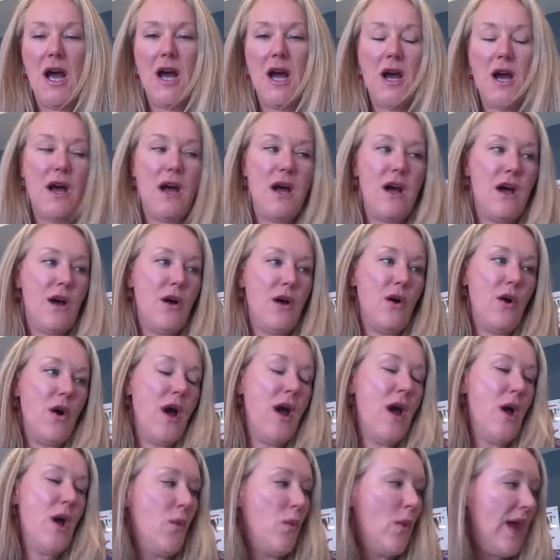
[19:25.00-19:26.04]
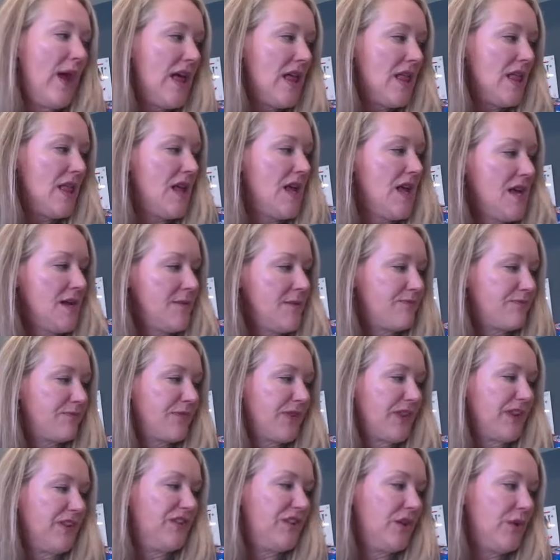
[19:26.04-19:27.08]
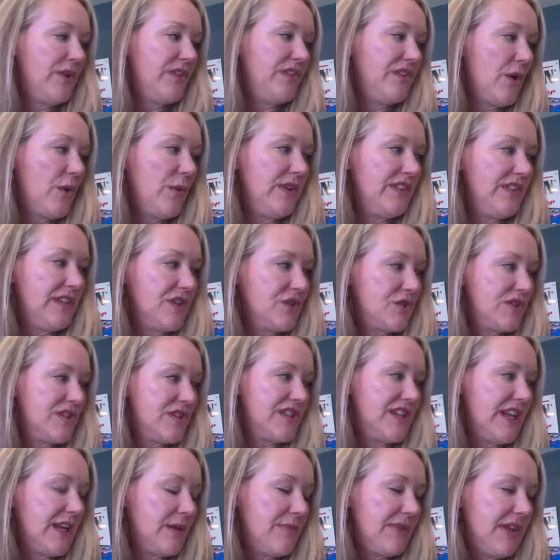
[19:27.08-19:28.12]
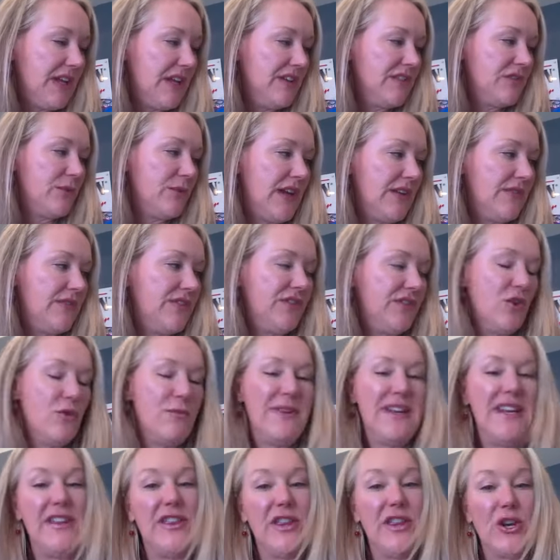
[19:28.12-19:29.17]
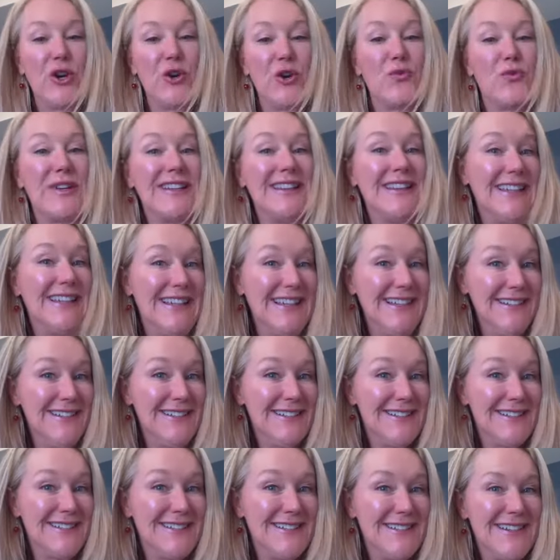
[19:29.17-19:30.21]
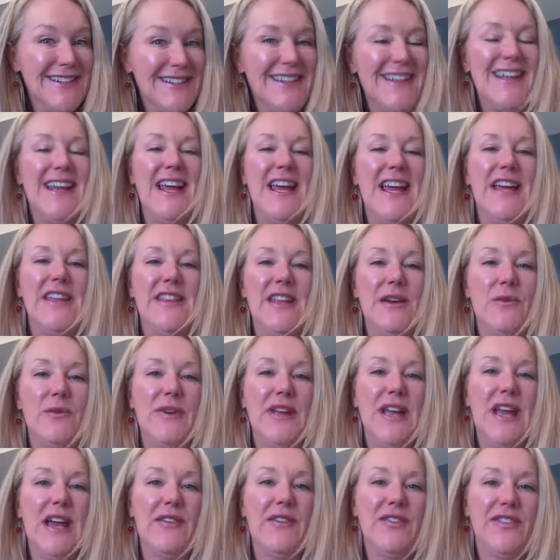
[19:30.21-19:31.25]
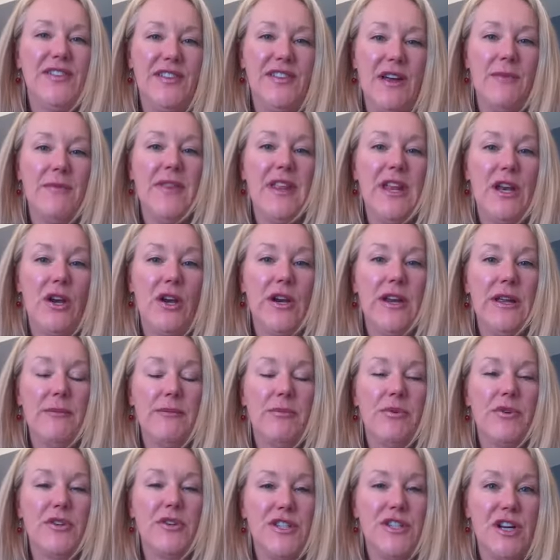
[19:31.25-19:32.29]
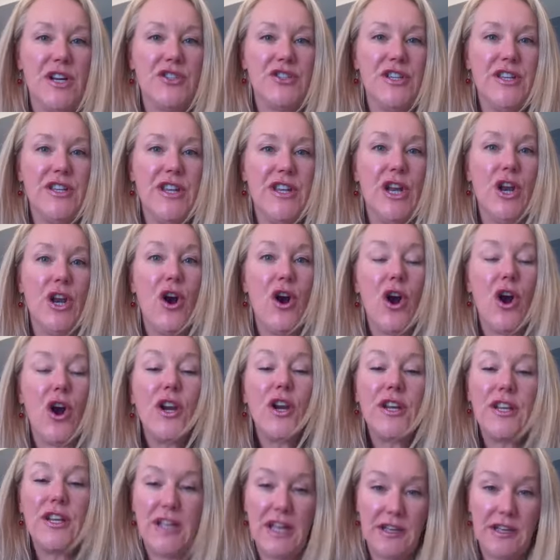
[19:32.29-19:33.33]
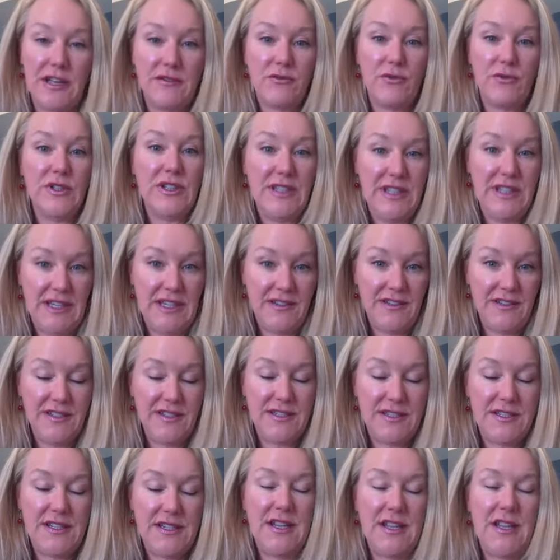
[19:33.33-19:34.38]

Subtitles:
Oh, well, so it's always interesting because we have so many that are released, and then we have some that are in production that aren't yet released.